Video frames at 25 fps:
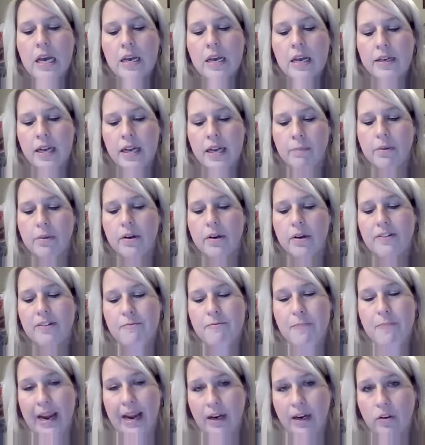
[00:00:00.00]
Number
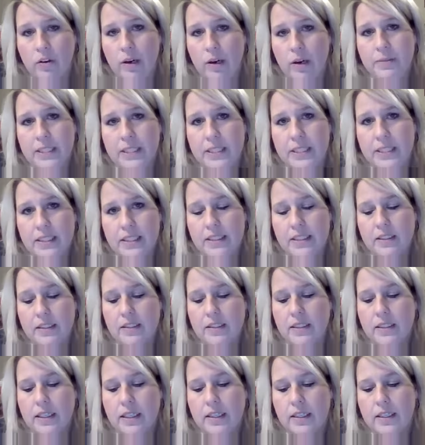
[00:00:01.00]
of bankruptcies,
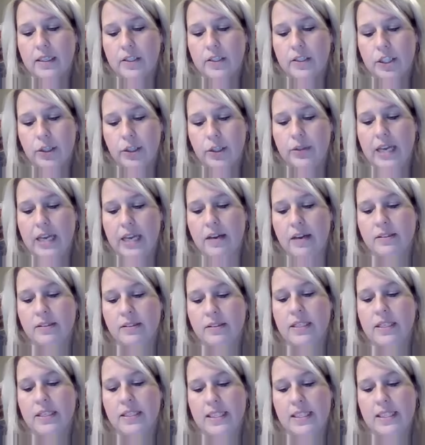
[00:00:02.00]

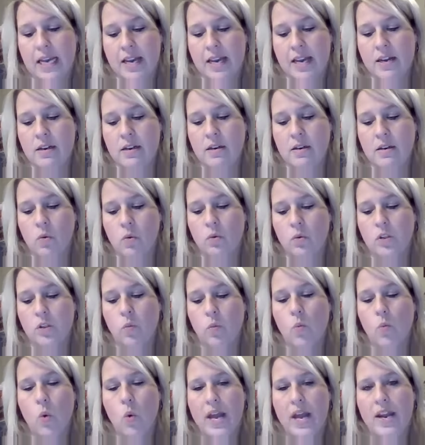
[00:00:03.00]
2010 was
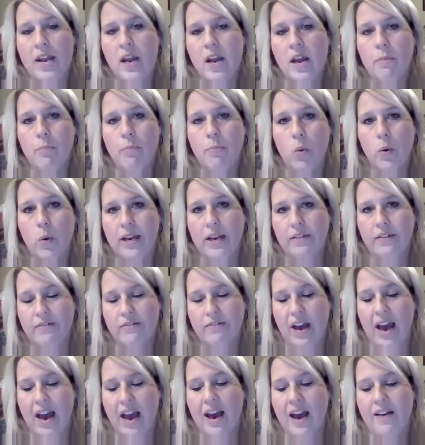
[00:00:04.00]

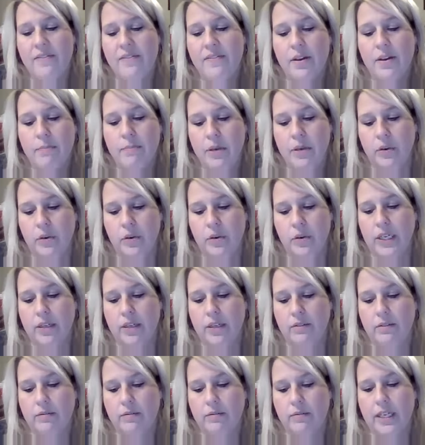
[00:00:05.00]
1.5
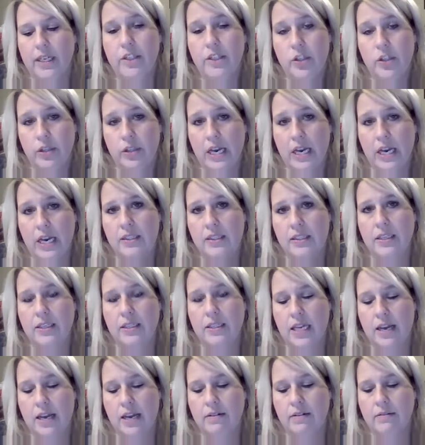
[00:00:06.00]
million in
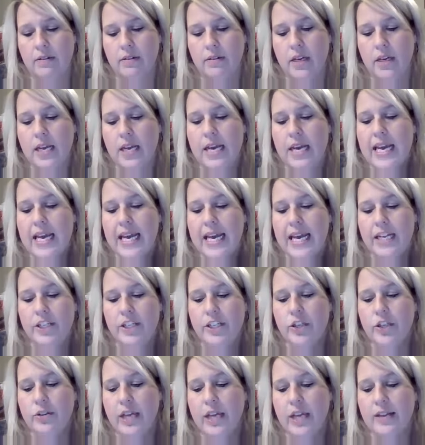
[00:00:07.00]
2010. In
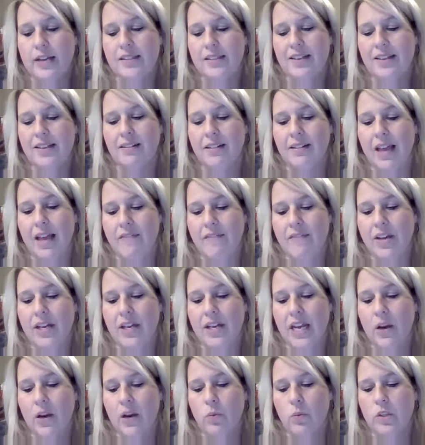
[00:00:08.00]
2011,
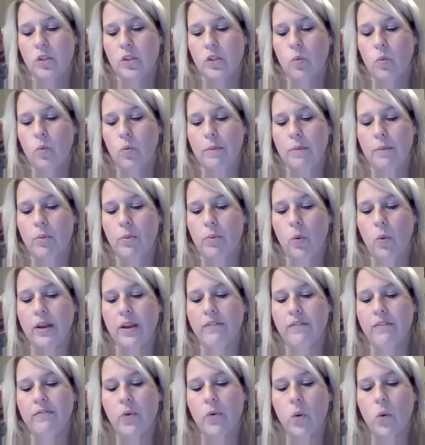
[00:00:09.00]
it was
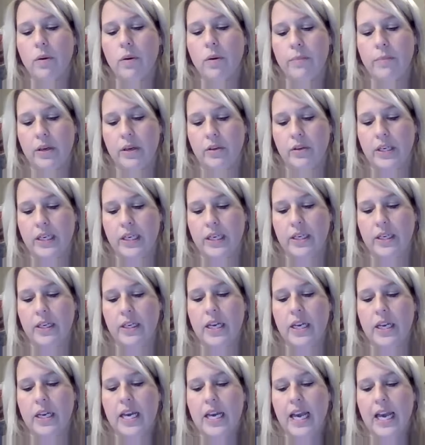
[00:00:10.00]
1.4 million.
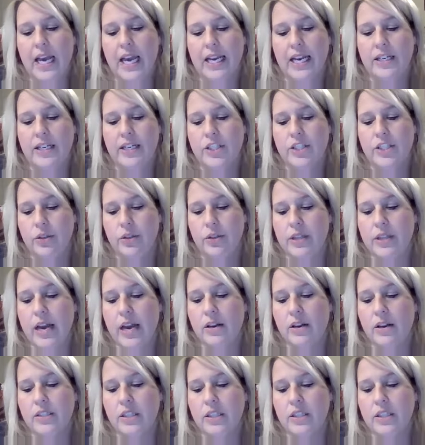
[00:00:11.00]
And in
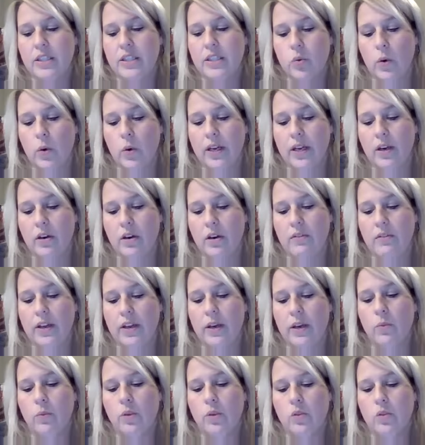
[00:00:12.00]
2012,
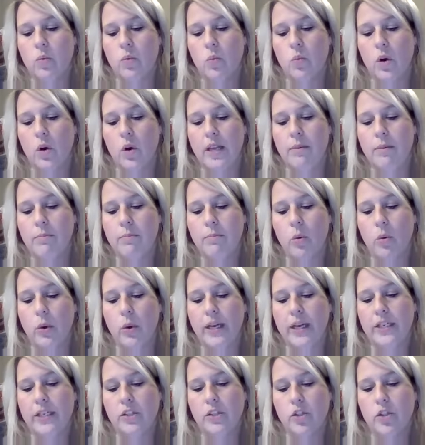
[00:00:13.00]
it was
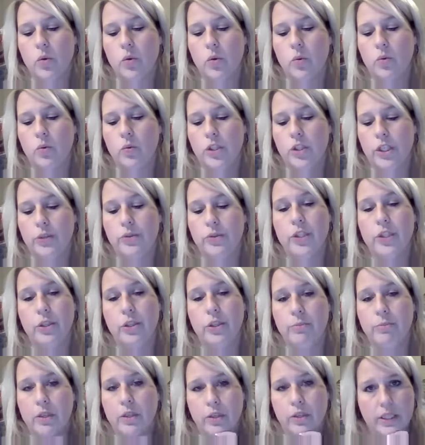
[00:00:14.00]

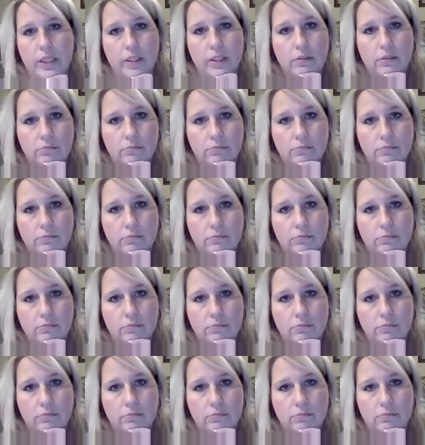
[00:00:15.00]
1.22 million.